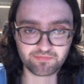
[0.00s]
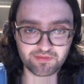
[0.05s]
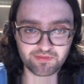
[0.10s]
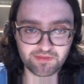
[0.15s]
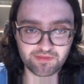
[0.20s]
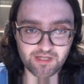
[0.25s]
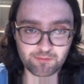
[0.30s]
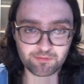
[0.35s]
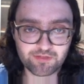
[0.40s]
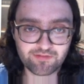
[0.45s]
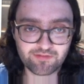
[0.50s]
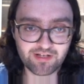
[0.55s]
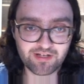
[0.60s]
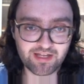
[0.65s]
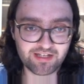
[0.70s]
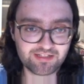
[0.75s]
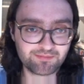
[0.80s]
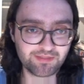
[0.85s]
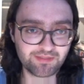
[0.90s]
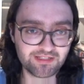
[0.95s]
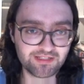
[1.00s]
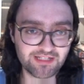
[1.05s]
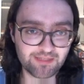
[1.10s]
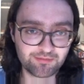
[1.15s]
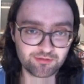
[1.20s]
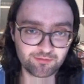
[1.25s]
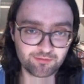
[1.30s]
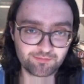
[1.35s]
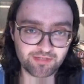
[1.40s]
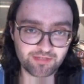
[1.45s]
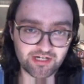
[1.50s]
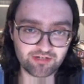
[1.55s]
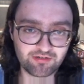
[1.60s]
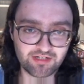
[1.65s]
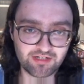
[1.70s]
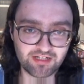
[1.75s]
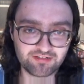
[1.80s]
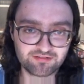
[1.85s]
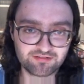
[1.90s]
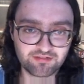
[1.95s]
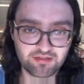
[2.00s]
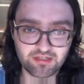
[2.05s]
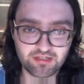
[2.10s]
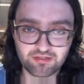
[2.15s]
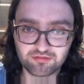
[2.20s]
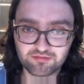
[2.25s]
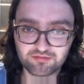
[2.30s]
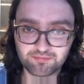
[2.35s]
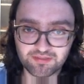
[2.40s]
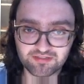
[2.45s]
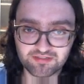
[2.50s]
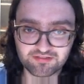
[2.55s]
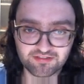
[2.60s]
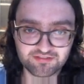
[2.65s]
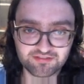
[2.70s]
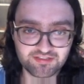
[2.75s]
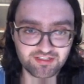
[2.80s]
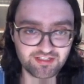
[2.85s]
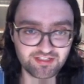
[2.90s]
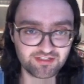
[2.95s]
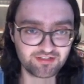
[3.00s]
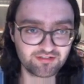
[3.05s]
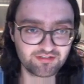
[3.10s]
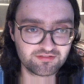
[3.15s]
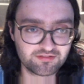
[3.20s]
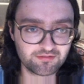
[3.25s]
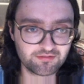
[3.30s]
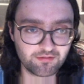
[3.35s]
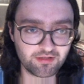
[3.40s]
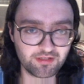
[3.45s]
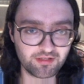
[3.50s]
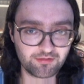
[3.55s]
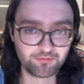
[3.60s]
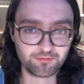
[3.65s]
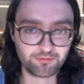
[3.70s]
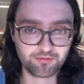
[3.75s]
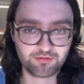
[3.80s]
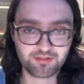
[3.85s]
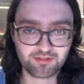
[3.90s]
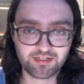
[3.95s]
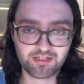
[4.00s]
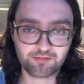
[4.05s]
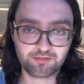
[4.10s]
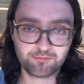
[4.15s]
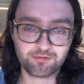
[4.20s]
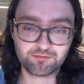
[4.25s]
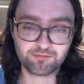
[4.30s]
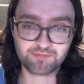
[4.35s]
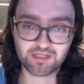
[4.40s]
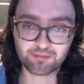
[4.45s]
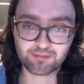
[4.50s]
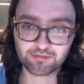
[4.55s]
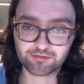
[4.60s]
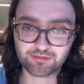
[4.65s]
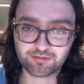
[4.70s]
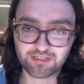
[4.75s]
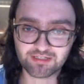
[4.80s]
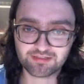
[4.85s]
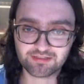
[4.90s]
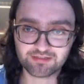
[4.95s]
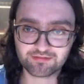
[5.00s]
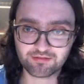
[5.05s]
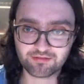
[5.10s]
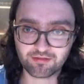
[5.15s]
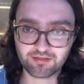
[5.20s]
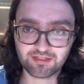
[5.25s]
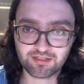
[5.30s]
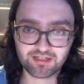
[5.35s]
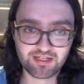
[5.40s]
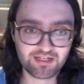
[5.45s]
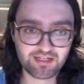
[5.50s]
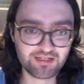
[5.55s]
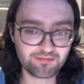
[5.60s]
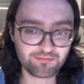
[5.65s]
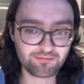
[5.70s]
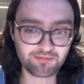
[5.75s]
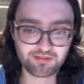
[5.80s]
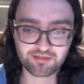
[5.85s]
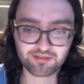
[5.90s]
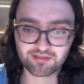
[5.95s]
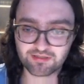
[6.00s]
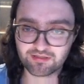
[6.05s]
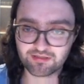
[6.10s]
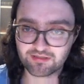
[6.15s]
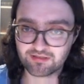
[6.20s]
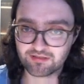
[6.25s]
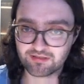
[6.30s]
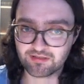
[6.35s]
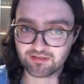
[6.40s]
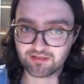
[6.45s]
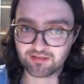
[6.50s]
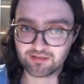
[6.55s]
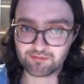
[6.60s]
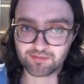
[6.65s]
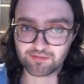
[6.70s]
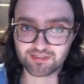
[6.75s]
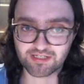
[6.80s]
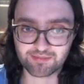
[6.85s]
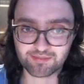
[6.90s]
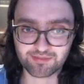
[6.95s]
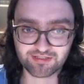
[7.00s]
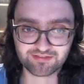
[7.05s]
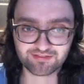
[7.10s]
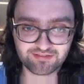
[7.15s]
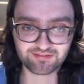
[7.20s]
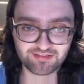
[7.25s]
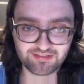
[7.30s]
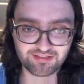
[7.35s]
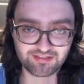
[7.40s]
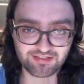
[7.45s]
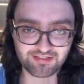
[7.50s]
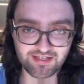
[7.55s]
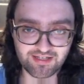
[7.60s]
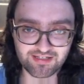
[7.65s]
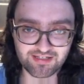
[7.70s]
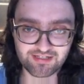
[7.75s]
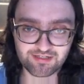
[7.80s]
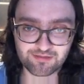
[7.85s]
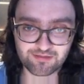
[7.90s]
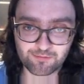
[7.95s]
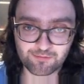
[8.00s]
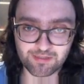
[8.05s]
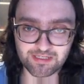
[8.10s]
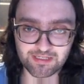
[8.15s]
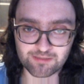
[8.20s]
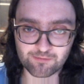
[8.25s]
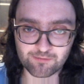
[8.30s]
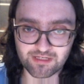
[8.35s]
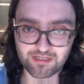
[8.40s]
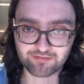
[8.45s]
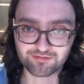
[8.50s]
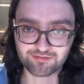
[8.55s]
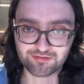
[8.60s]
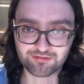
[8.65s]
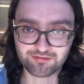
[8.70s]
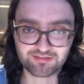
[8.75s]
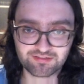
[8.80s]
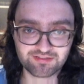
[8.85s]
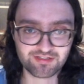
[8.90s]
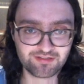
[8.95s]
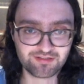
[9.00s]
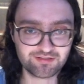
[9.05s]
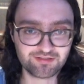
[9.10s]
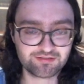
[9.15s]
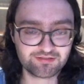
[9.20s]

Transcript: I would have liked being able to paralyze those pieces here, so their rook here wouldn't be able to get into the game, but I'm not seeing a quick way of doing so.